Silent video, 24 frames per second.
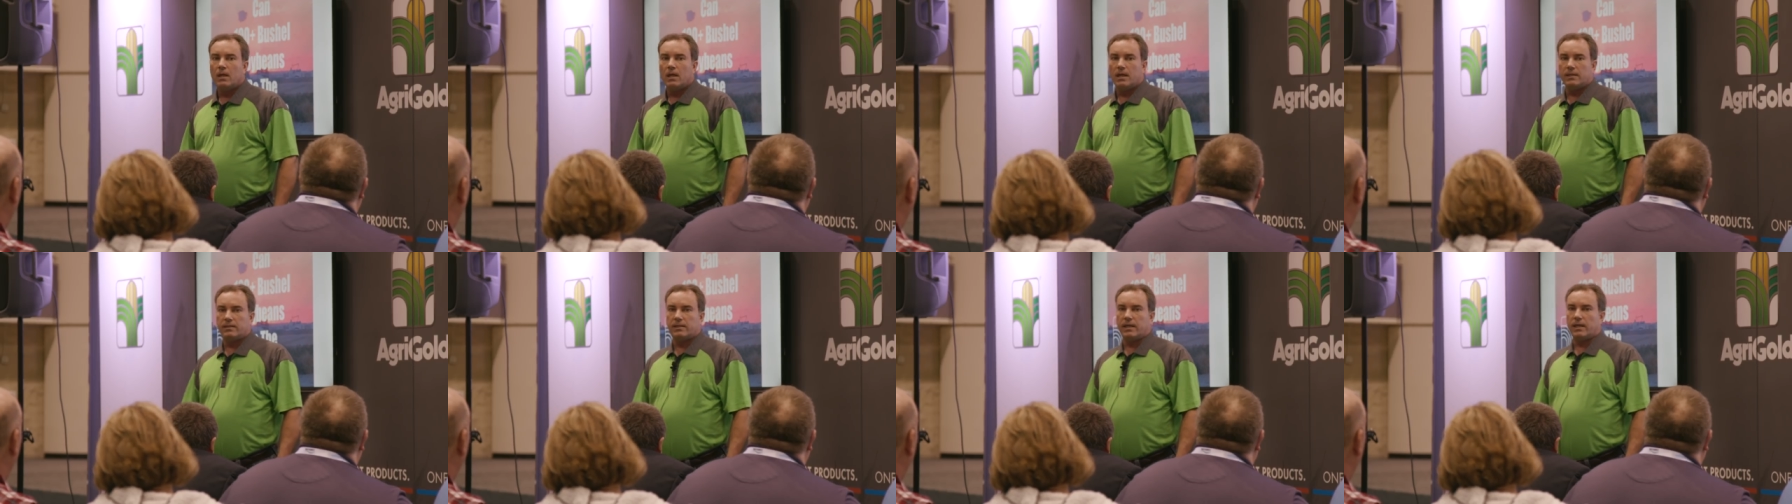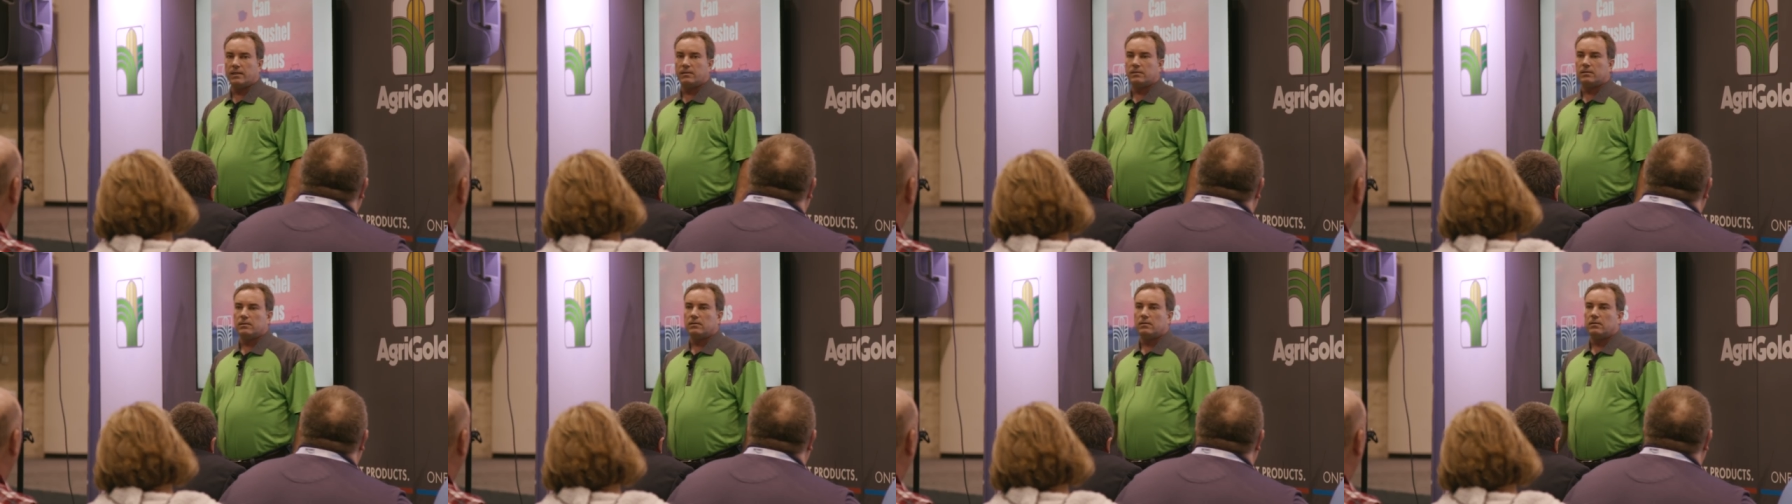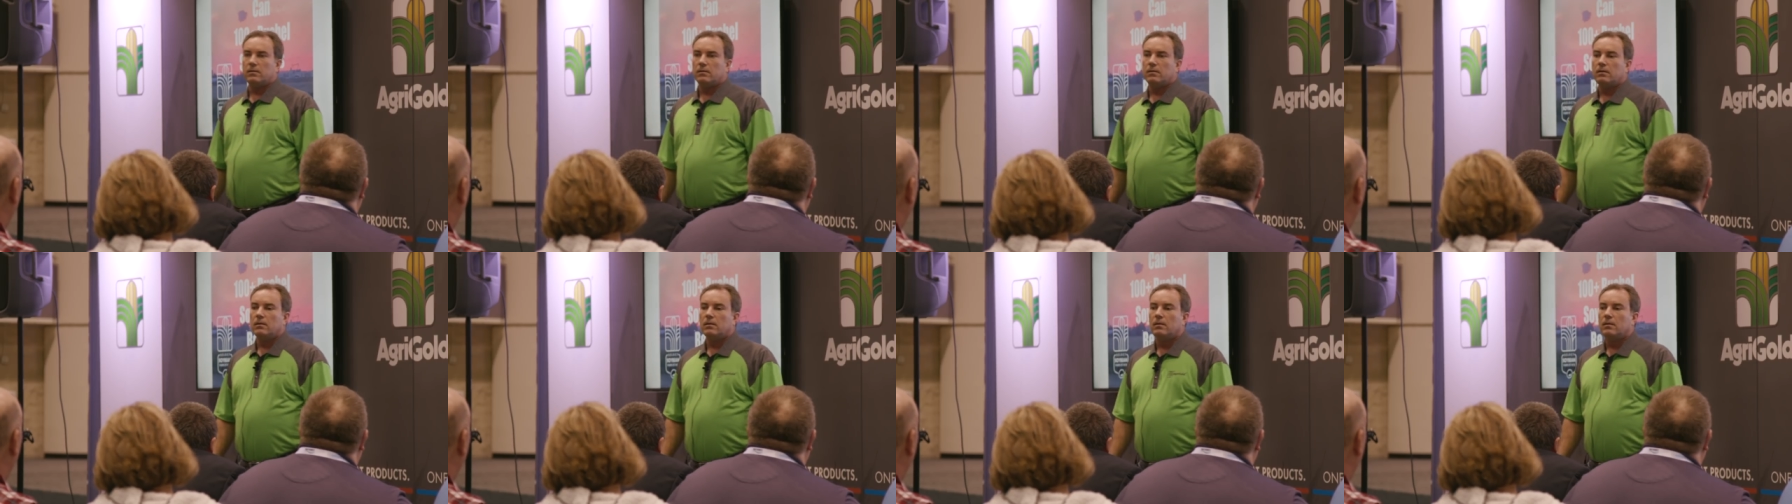He says,
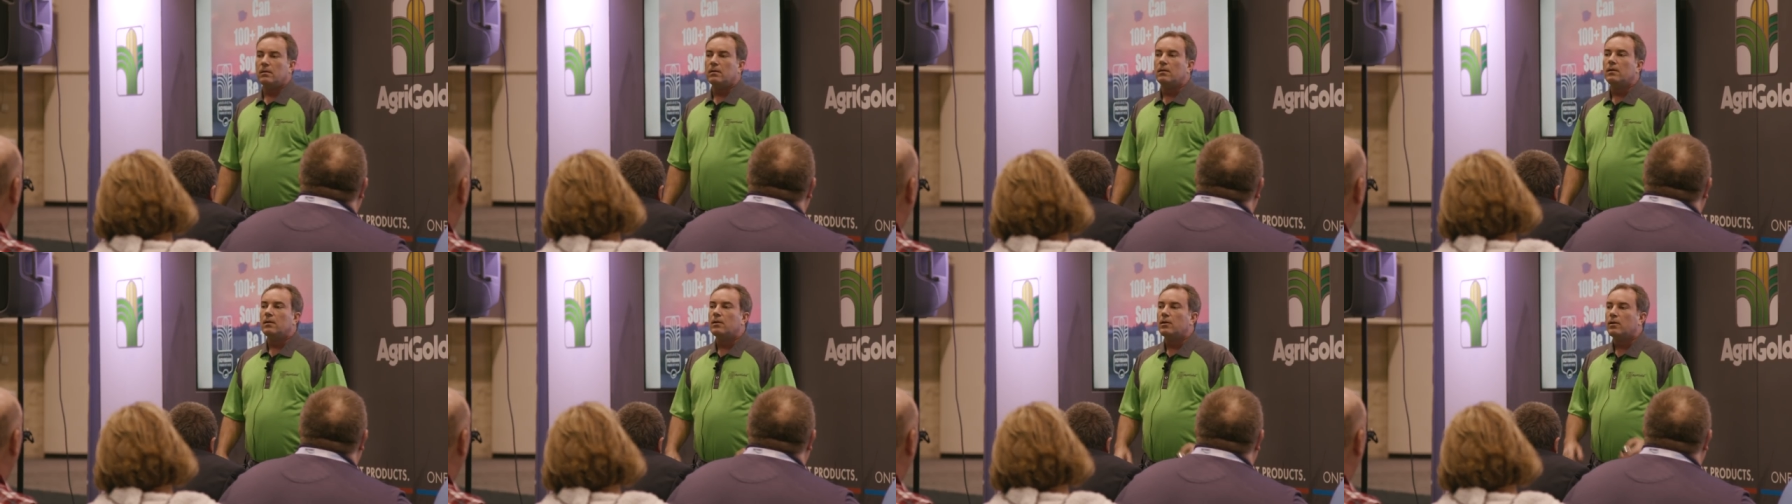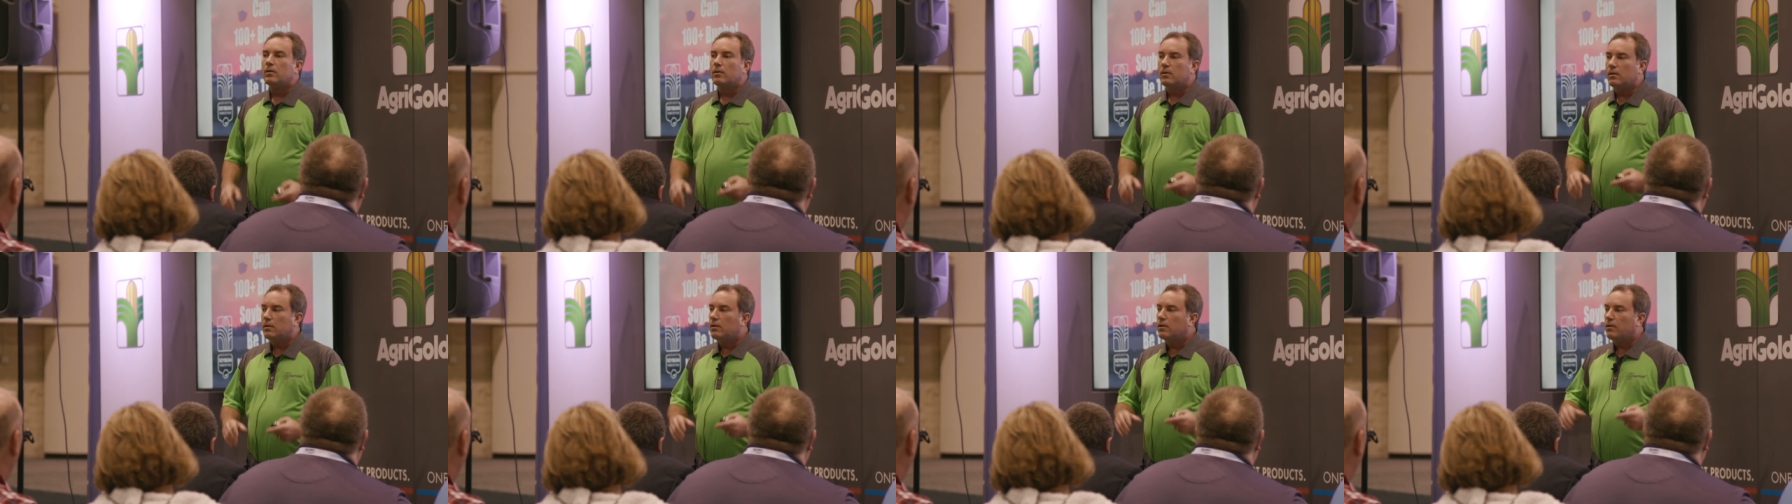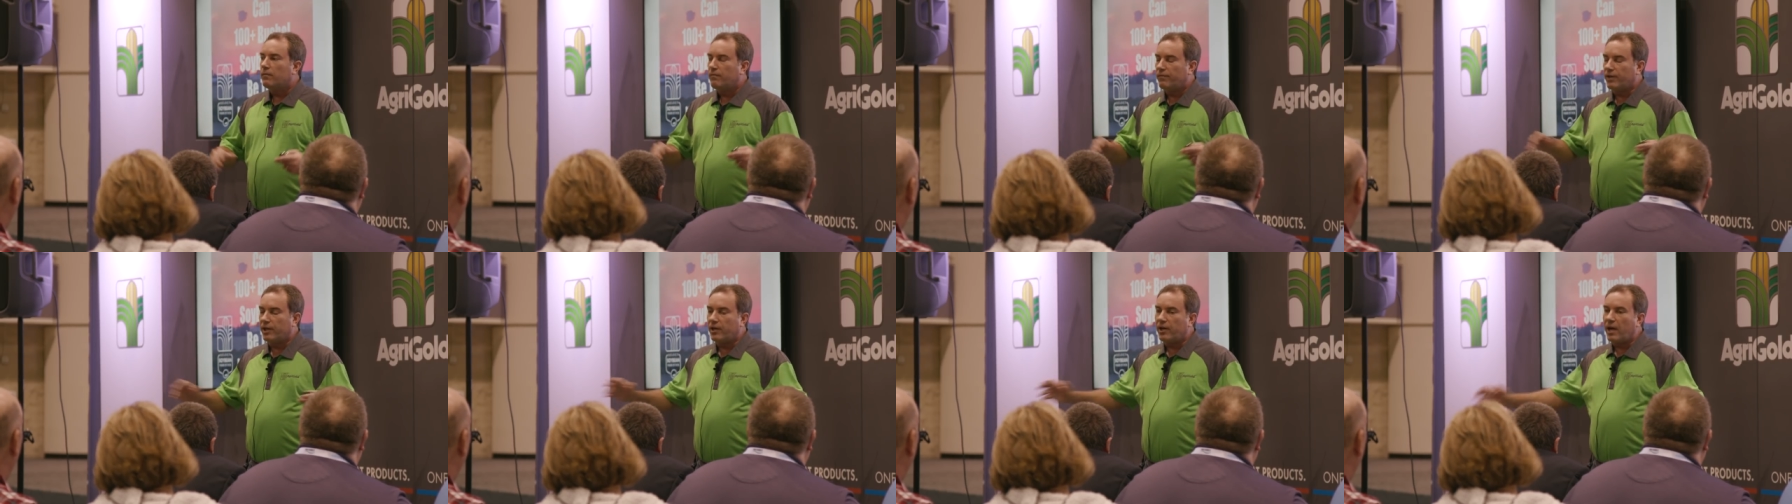
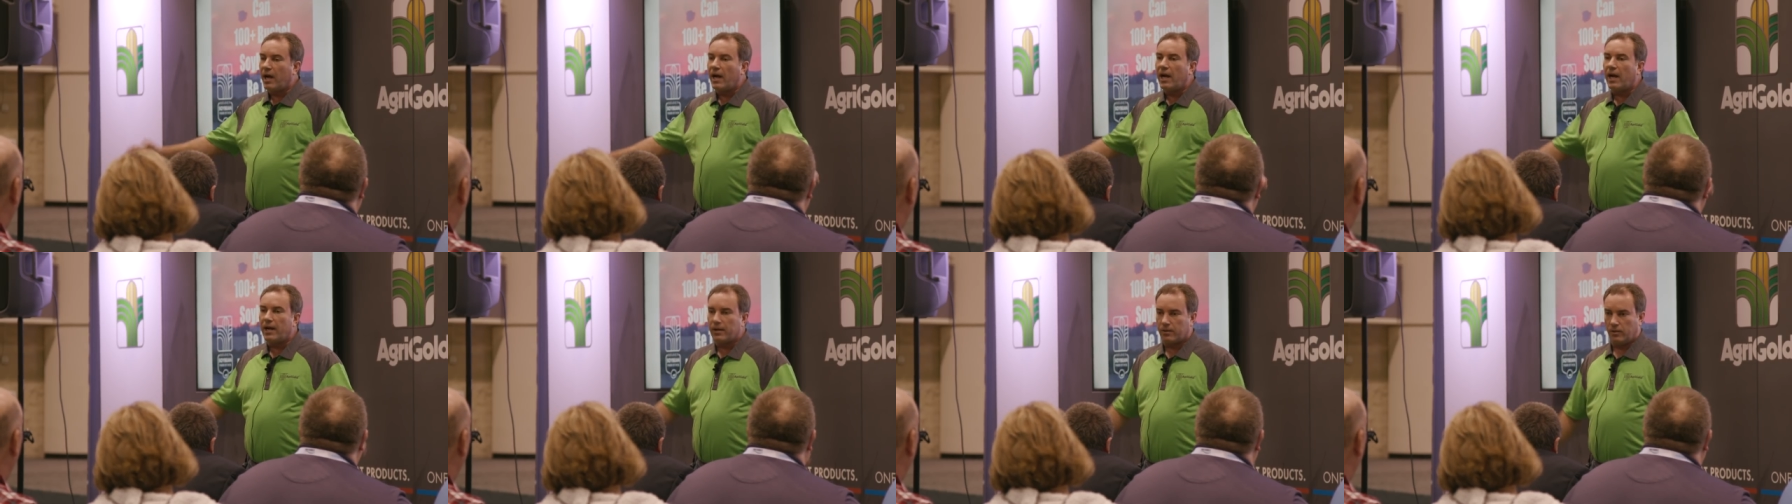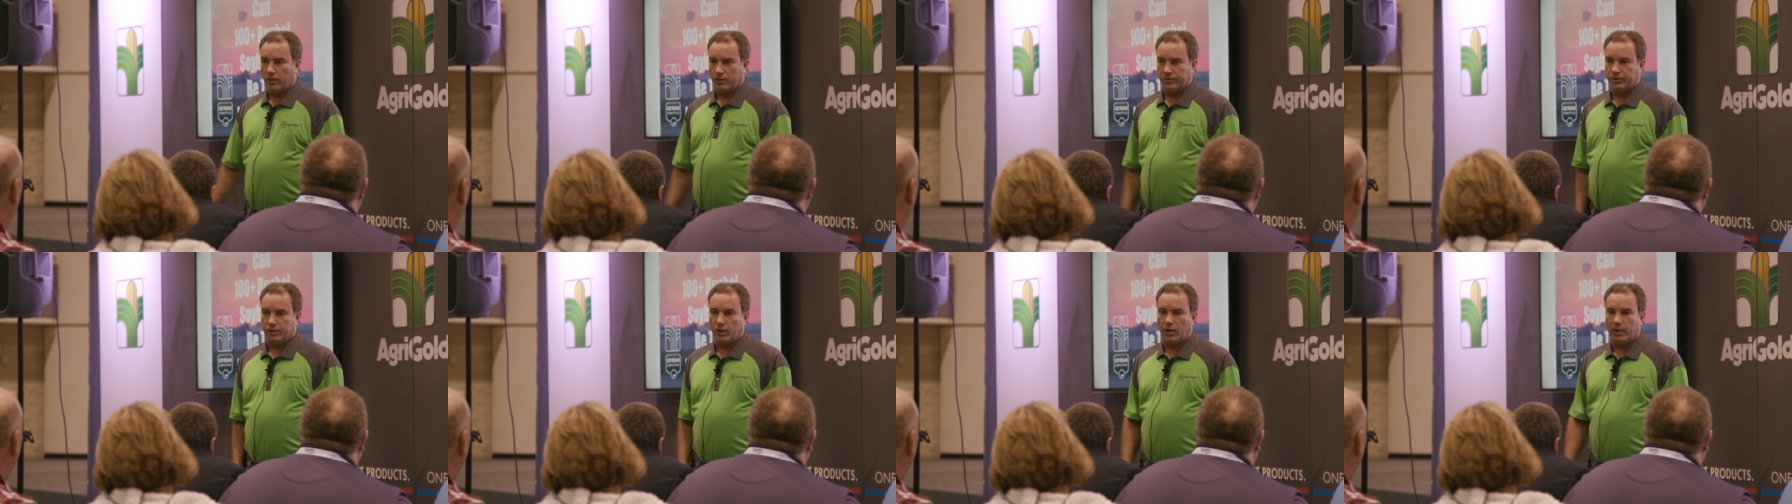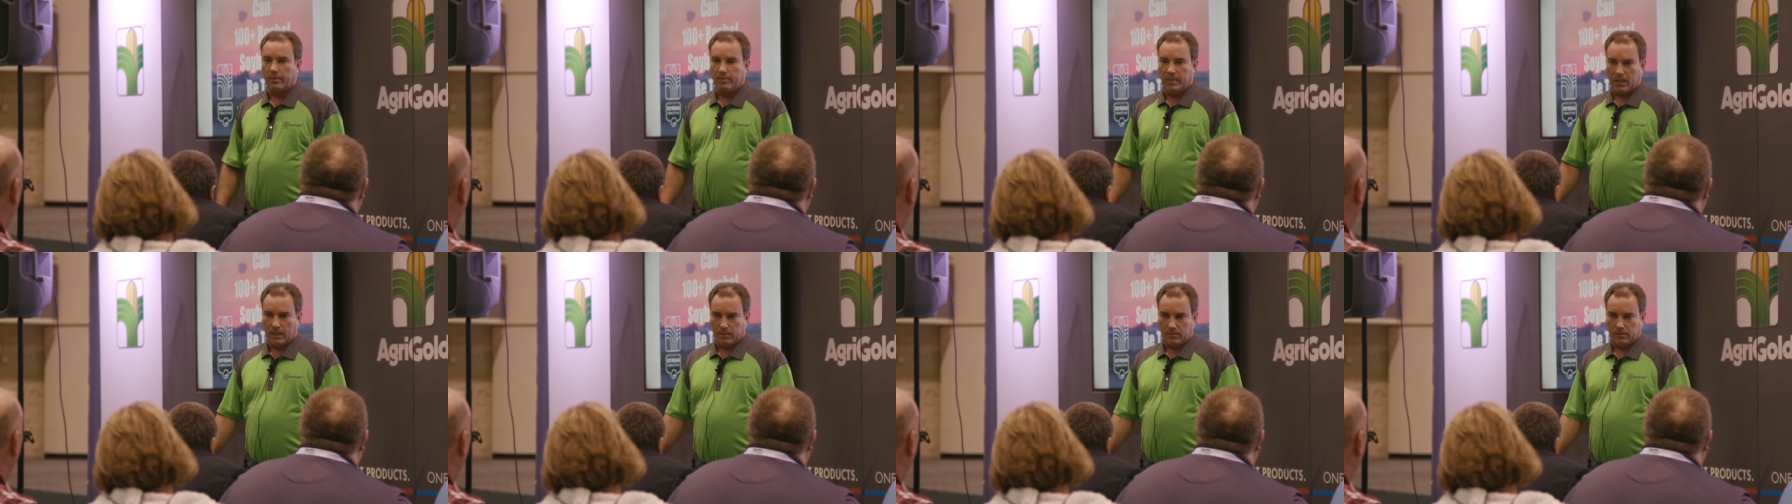figure out how to grow
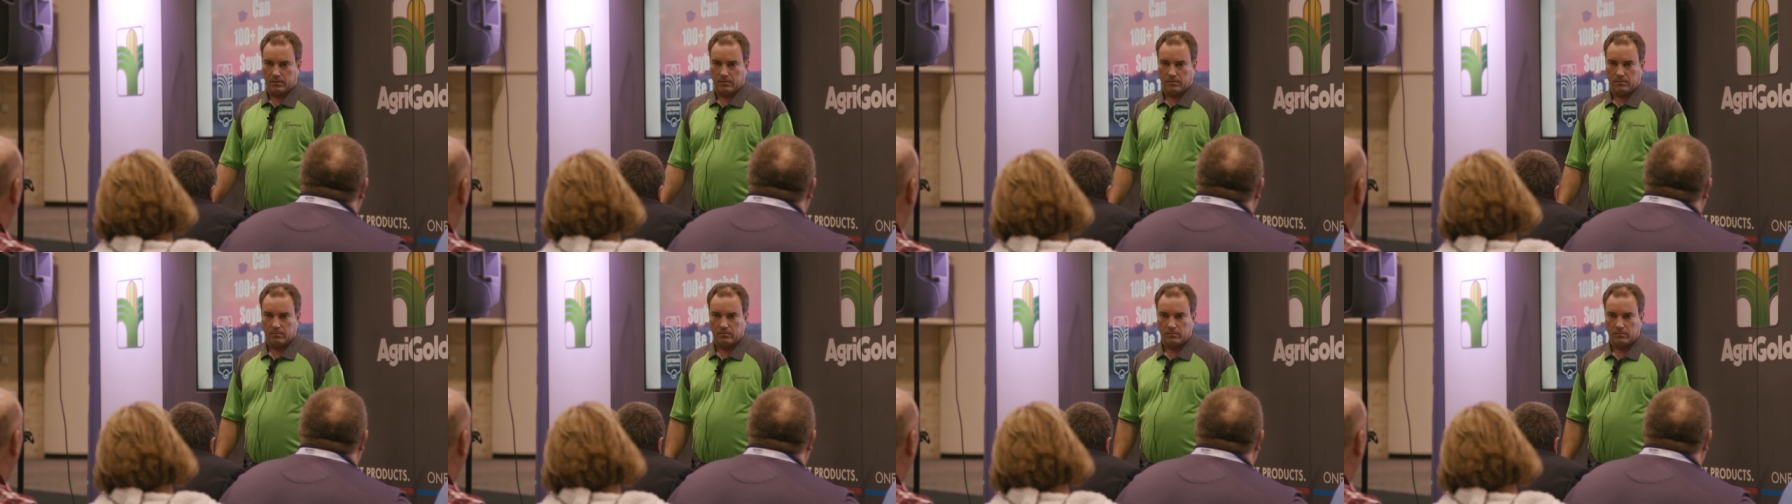soybeans.